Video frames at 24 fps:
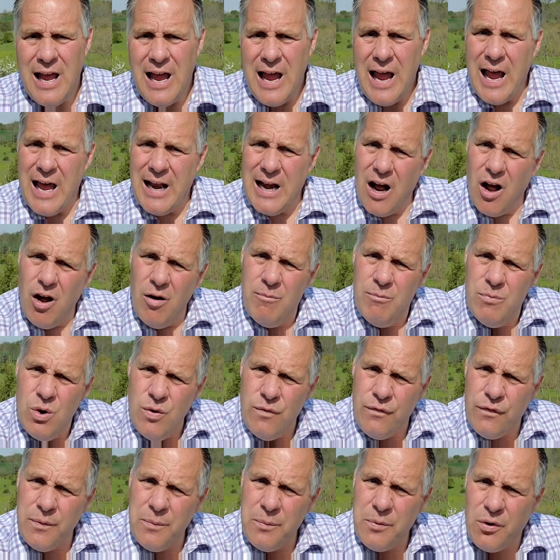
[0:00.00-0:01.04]
And I'll
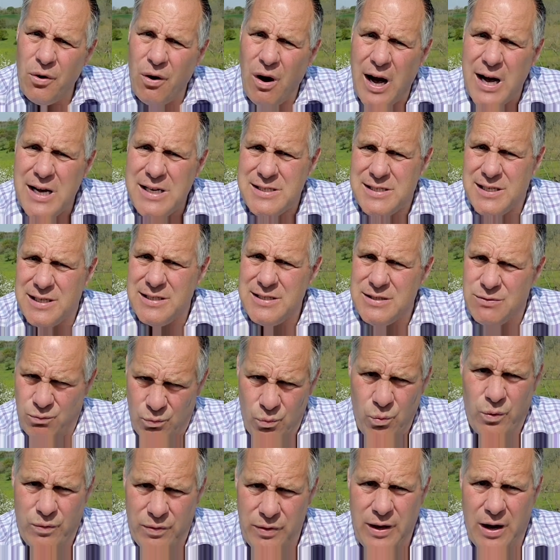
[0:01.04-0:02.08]
move from crisis
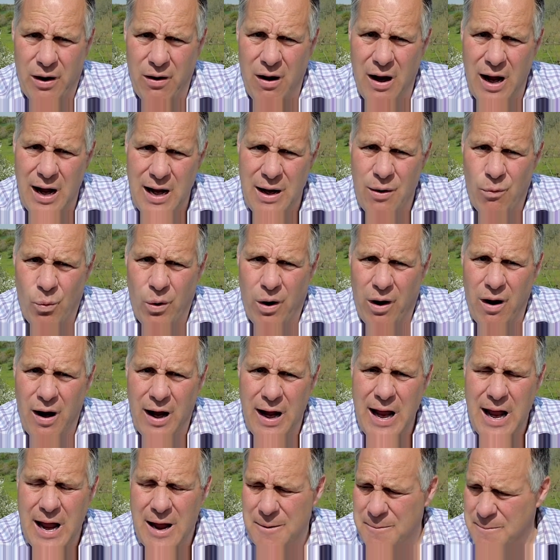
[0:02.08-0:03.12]
there I where I
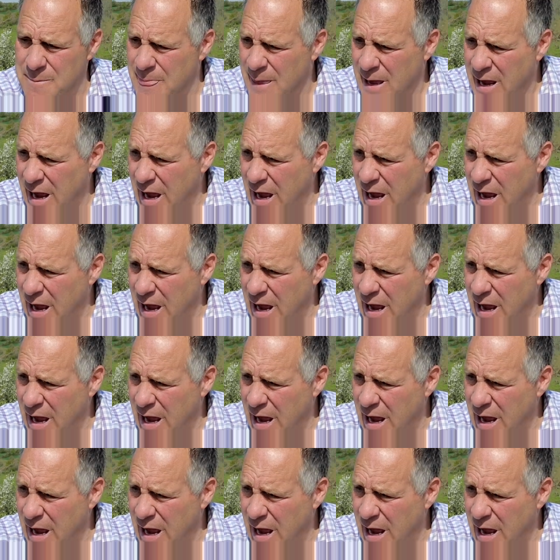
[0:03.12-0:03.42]
am